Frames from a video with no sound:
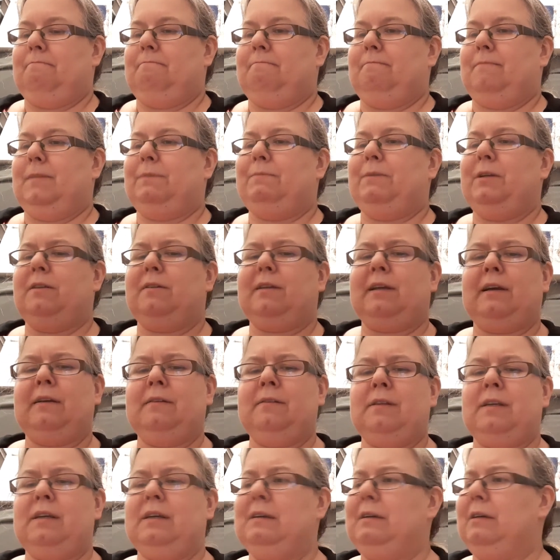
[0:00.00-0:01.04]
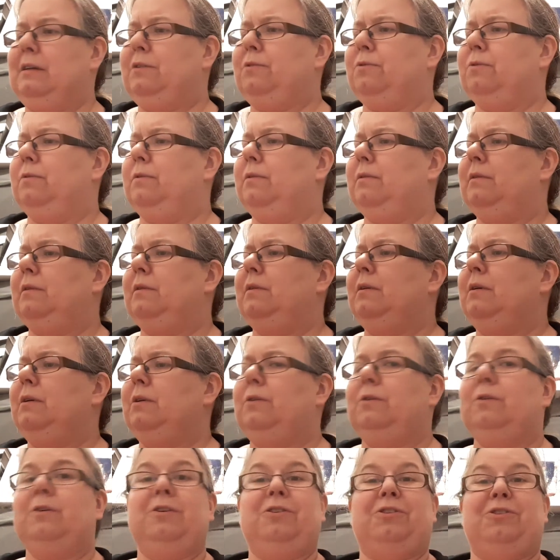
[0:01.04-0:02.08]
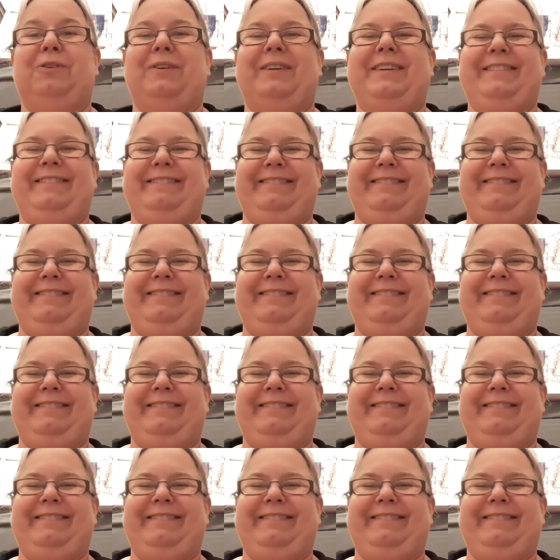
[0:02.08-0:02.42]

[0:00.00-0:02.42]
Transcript: Maybe Dandy? I don't know. Not sure.